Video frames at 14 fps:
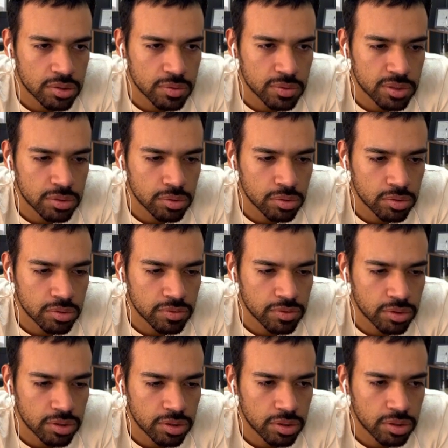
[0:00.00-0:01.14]
will look
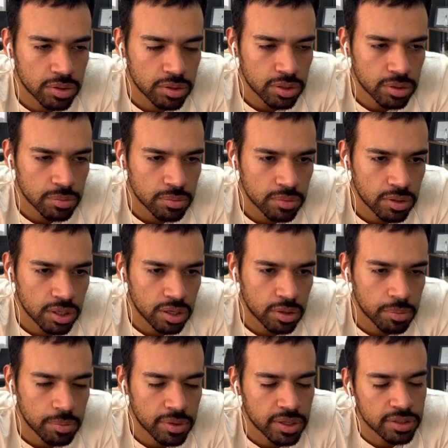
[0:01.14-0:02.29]
for
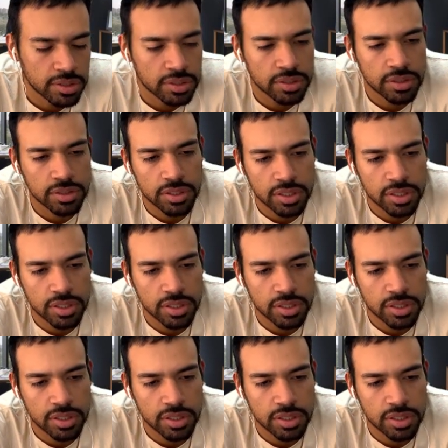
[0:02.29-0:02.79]
our pattern